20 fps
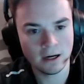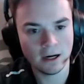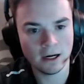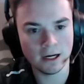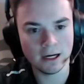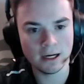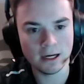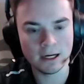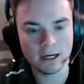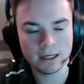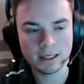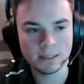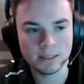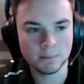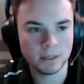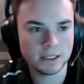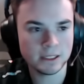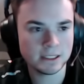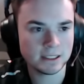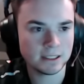Uh, he
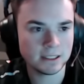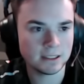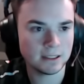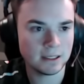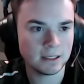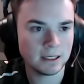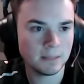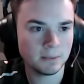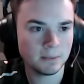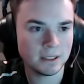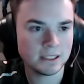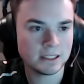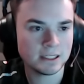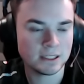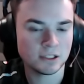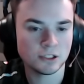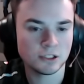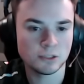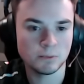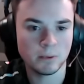plays a he plays
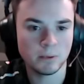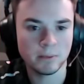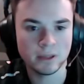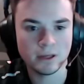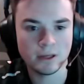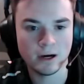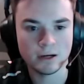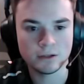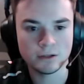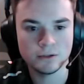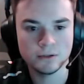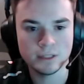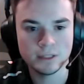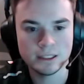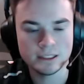like super methodical.